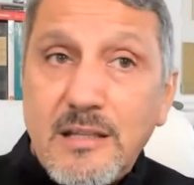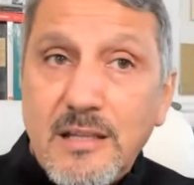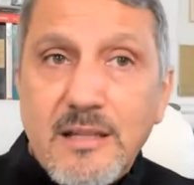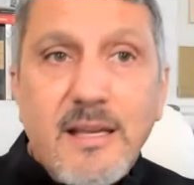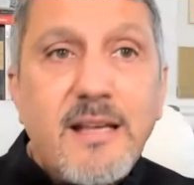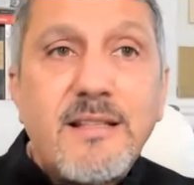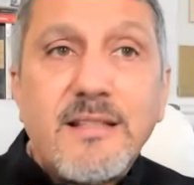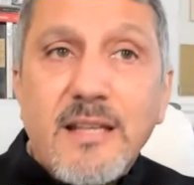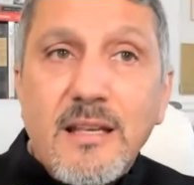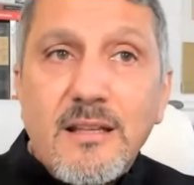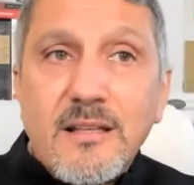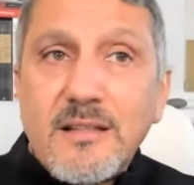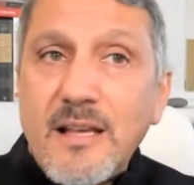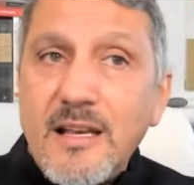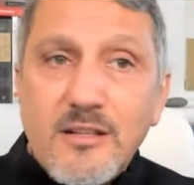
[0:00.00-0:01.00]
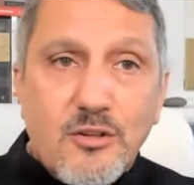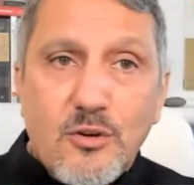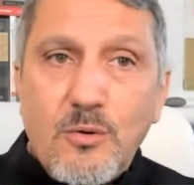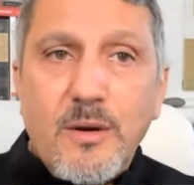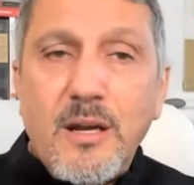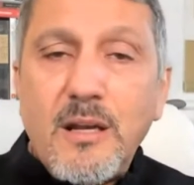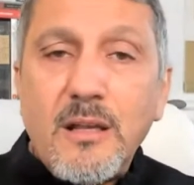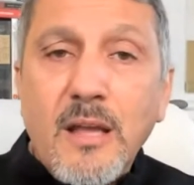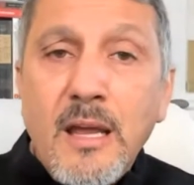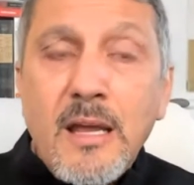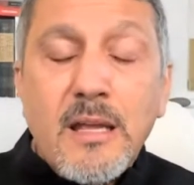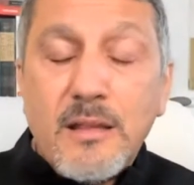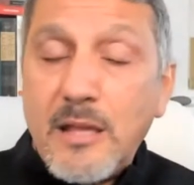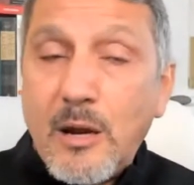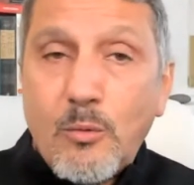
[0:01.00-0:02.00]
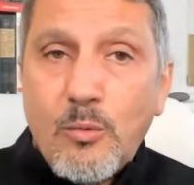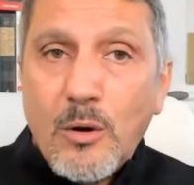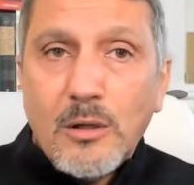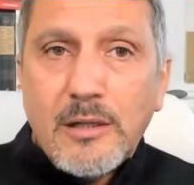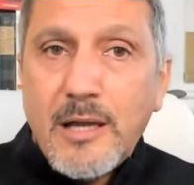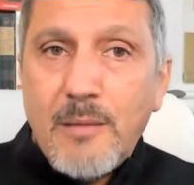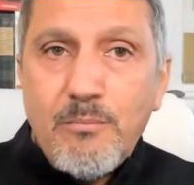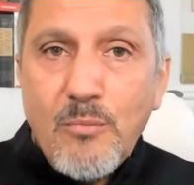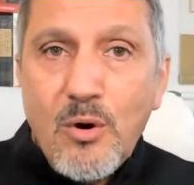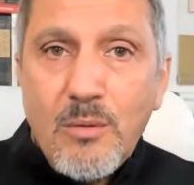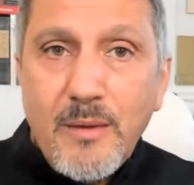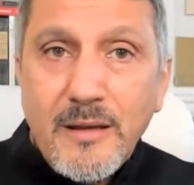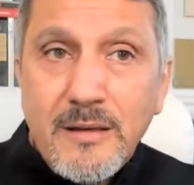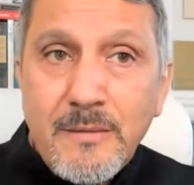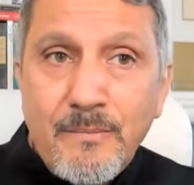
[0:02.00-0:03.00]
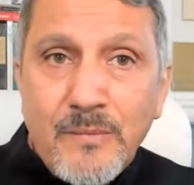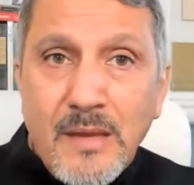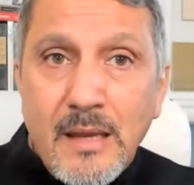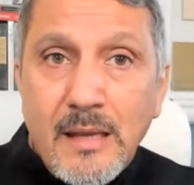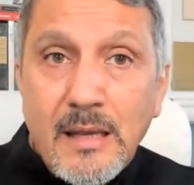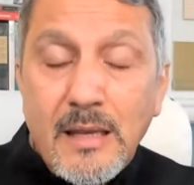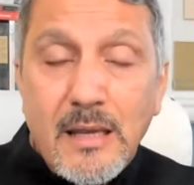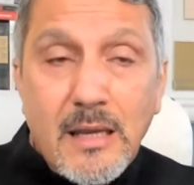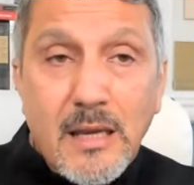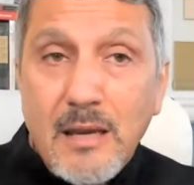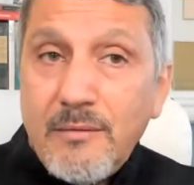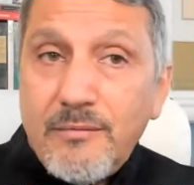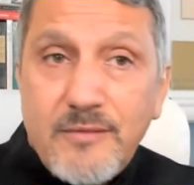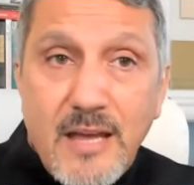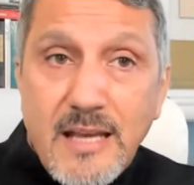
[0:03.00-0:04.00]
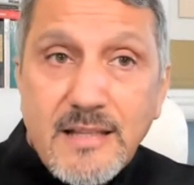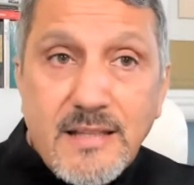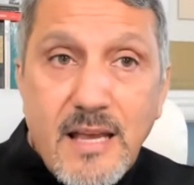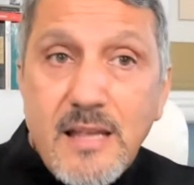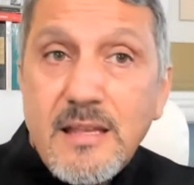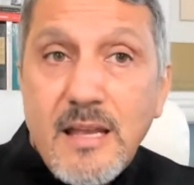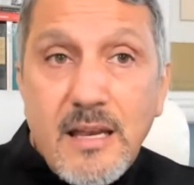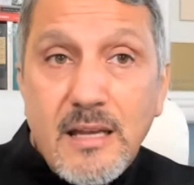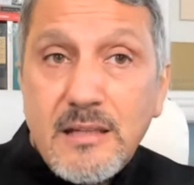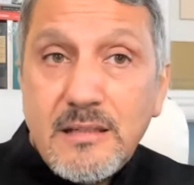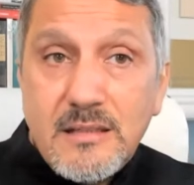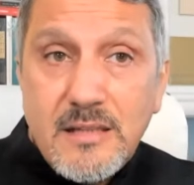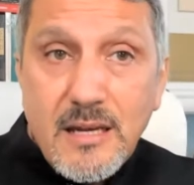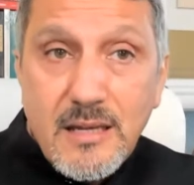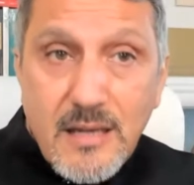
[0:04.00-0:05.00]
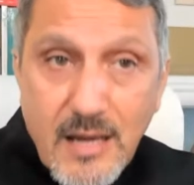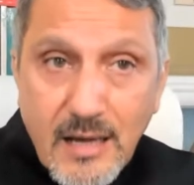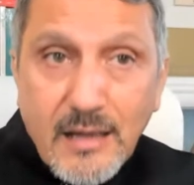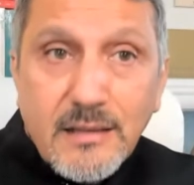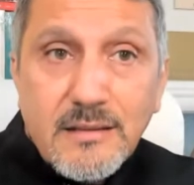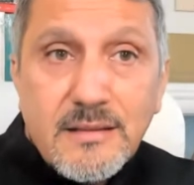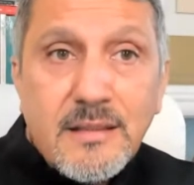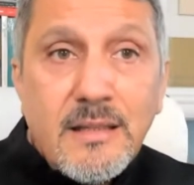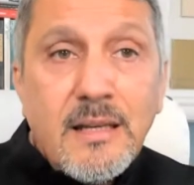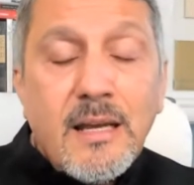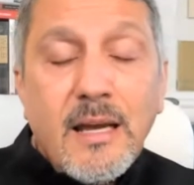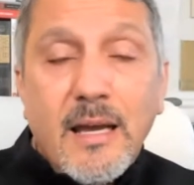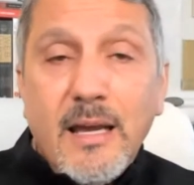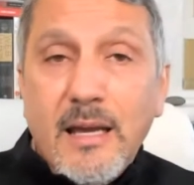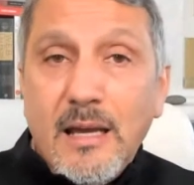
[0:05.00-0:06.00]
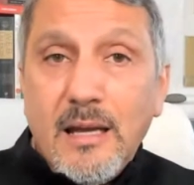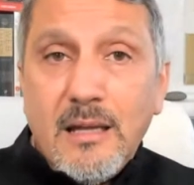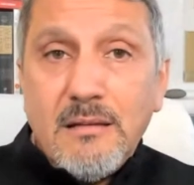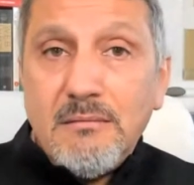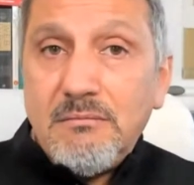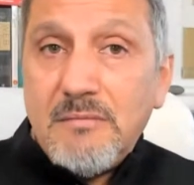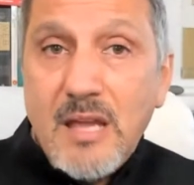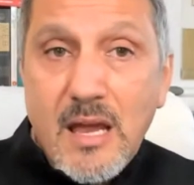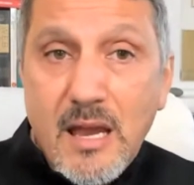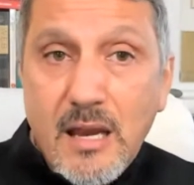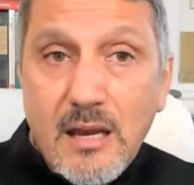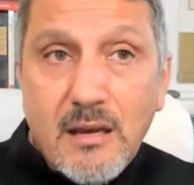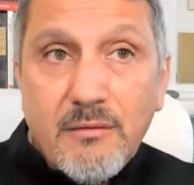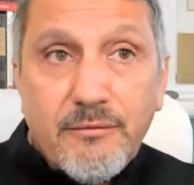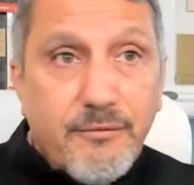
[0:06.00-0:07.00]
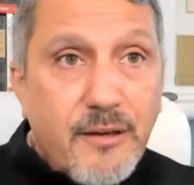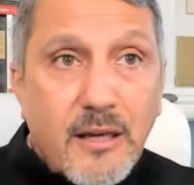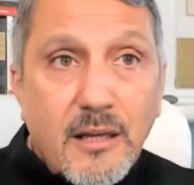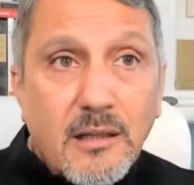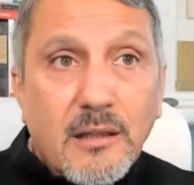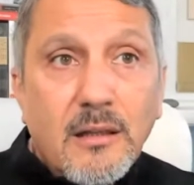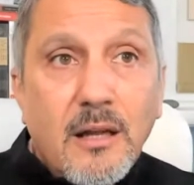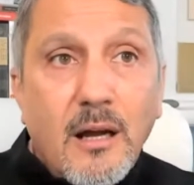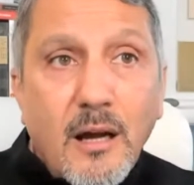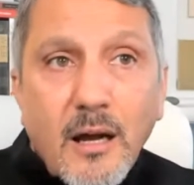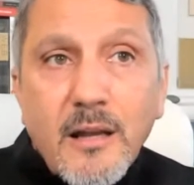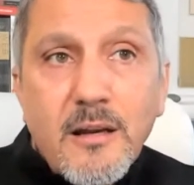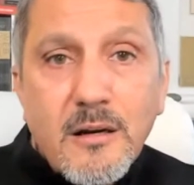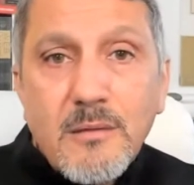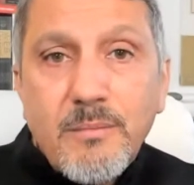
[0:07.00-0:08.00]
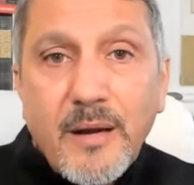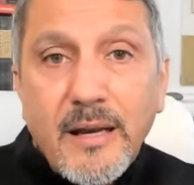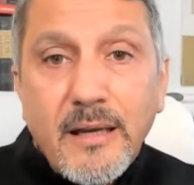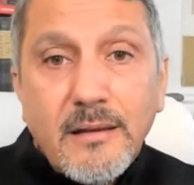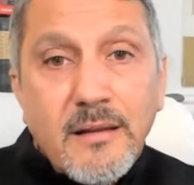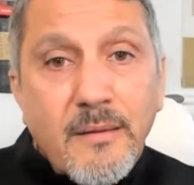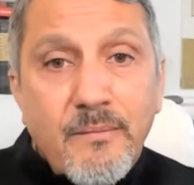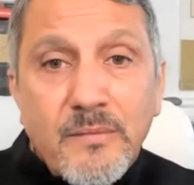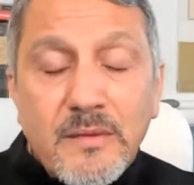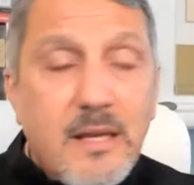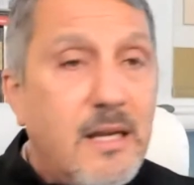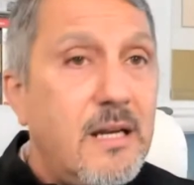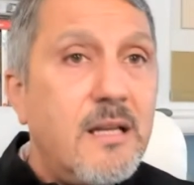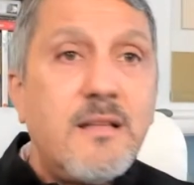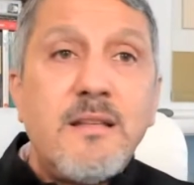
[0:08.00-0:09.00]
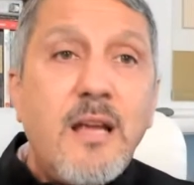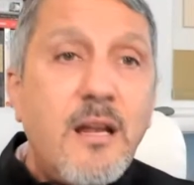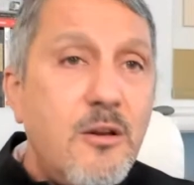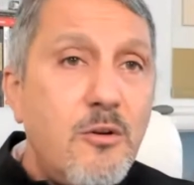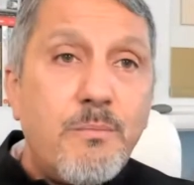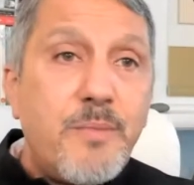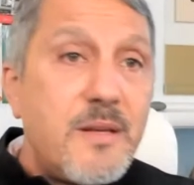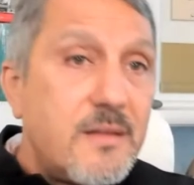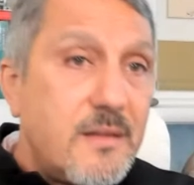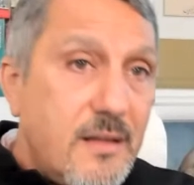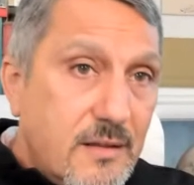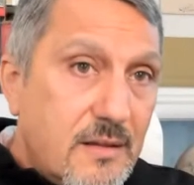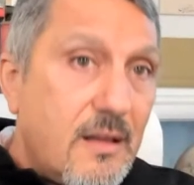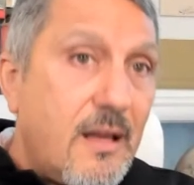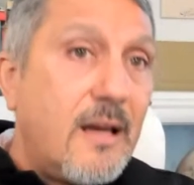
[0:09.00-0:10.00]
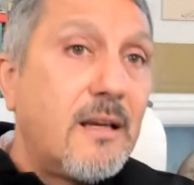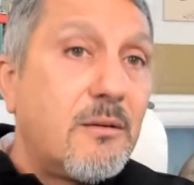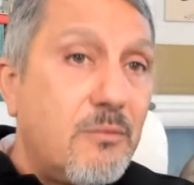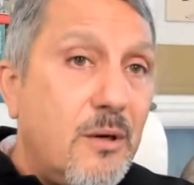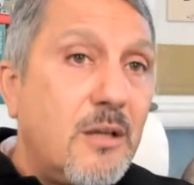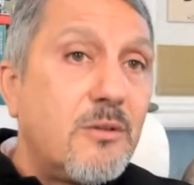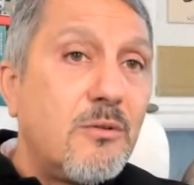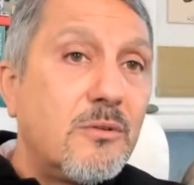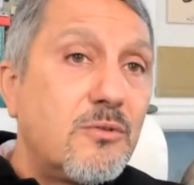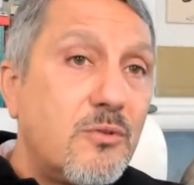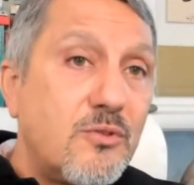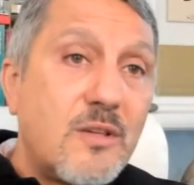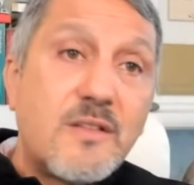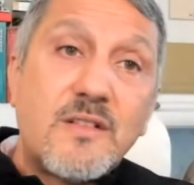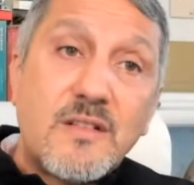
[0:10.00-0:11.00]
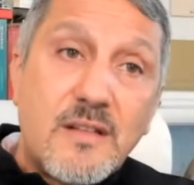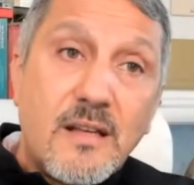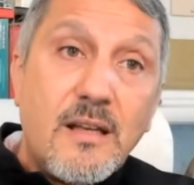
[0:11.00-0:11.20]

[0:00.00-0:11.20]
did they see this as ruining their World Cup moment? If they said it did not, and they feel honored by it, then it's none of your business. Like, why don't you just,